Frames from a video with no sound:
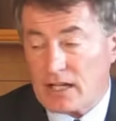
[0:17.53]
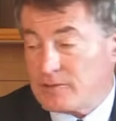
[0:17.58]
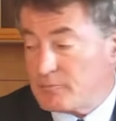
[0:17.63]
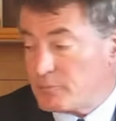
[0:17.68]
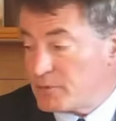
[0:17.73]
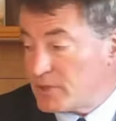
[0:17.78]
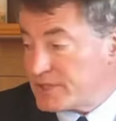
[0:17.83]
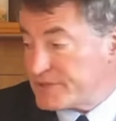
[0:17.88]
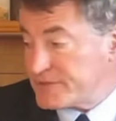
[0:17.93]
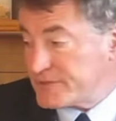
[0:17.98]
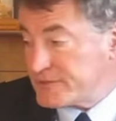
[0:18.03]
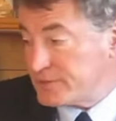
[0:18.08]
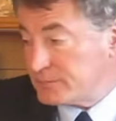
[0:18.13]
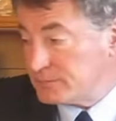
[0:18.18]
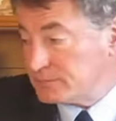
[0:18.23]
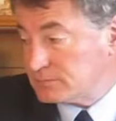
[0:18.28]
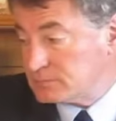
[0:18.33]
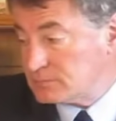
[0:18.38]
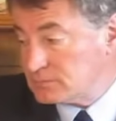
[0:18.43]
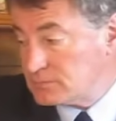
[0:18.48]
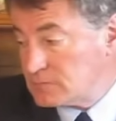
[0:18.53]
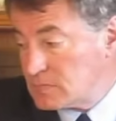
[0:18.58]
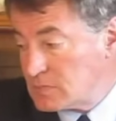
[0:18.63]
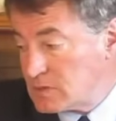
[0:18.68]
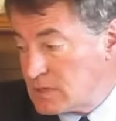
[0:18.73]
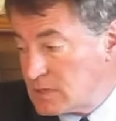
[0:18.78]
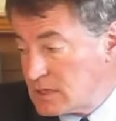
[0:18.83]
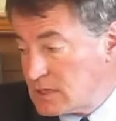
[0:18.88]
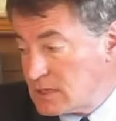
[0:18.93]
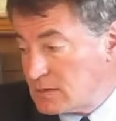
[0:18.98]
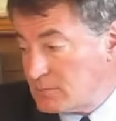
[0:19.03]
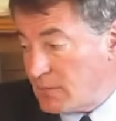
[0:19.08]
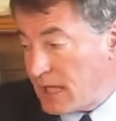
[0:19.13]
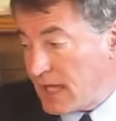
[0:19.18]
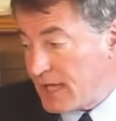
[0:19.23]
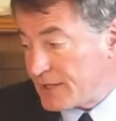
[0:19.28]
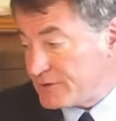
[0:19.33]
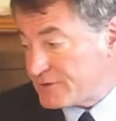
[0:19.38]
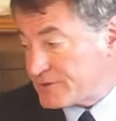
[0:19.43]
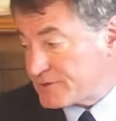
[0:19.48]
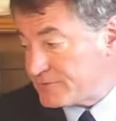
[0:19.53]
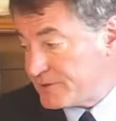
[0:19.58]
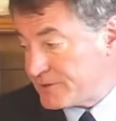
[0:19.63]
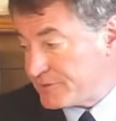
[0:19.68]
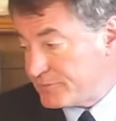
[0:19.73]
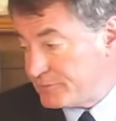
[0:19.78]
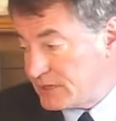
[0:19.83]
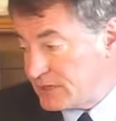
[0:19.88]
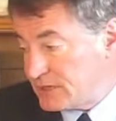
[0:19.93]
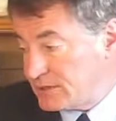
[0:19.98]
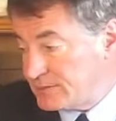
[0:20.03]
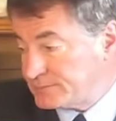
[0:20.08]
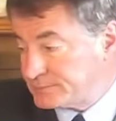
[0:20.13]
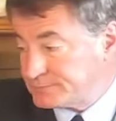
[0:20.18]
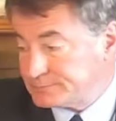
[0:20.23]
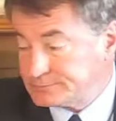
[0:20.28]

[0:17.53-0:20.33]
I brought some models with me